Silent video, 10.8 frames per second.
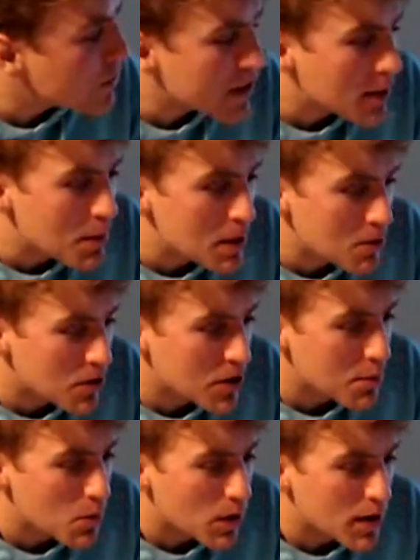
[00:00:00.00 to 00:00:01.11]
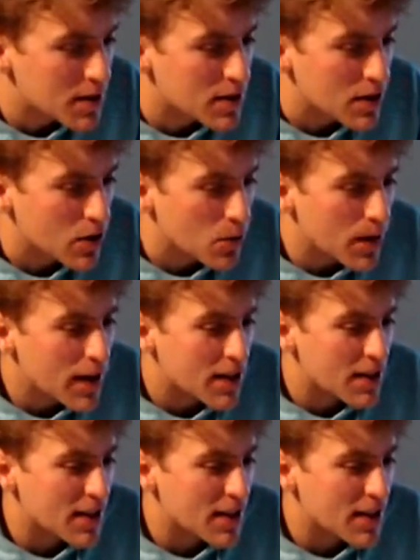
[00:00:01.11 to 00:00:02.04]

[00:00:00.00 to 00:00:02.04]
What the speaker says: I don't think people are going to be wanting to go away.